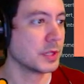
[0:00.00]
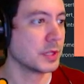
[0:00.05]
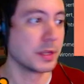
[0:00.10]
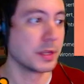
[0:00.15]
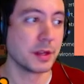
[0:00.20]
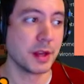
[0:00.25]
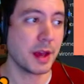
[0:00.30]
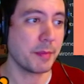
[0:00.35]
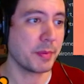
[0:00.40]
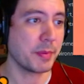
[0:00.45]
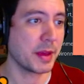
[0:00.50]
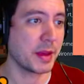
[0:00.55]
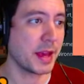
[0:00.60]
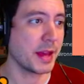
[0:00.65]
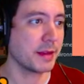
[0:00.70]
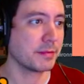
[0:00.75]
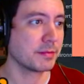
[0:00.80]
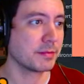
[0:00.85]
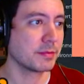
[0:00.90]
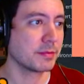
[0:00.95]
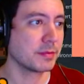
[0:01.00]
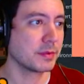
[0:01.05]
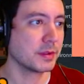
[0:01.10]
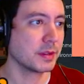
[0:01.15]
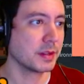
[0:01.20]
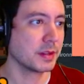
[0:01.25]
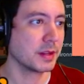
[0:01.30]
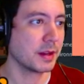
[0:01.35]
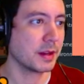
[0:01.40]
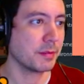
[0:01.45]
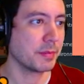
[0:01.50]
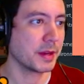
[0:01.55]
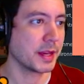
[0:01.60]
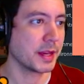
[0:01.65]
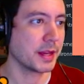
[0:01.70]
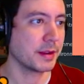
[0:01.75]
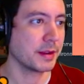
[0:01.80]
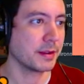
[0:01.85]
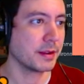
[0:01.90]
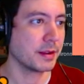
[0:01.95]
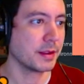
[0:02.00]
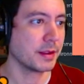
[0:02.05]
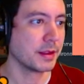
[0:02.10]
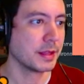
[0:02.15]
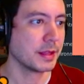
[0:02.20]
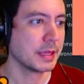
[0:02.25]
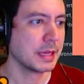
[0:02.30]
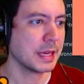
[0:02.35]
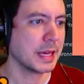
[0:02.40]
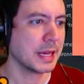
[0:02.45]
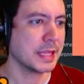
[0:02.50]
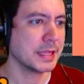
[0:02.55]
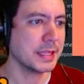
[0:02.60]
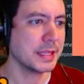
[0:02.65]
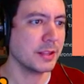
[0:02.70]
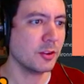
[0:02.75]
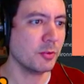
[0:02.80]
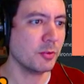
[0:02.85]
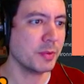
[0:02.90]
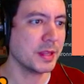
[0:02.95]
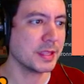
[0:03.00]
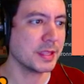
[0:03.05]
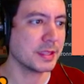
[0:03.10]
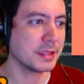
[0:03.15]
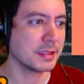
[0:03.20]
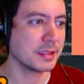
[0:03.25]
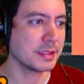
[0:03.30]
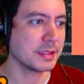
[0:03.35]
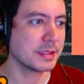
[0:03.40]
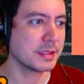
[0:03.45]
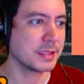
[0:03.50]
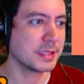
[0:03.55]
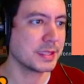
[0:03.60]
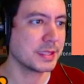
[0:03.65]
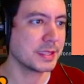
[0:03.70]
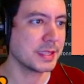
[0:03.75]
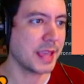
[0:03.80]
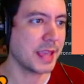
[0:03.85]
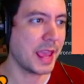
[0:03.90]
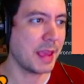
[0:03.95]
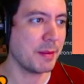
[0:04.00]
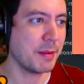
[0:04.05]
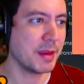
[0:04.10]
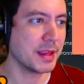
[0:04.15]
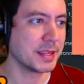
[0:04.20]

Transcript: Not bad. Not bad. A little bit samey.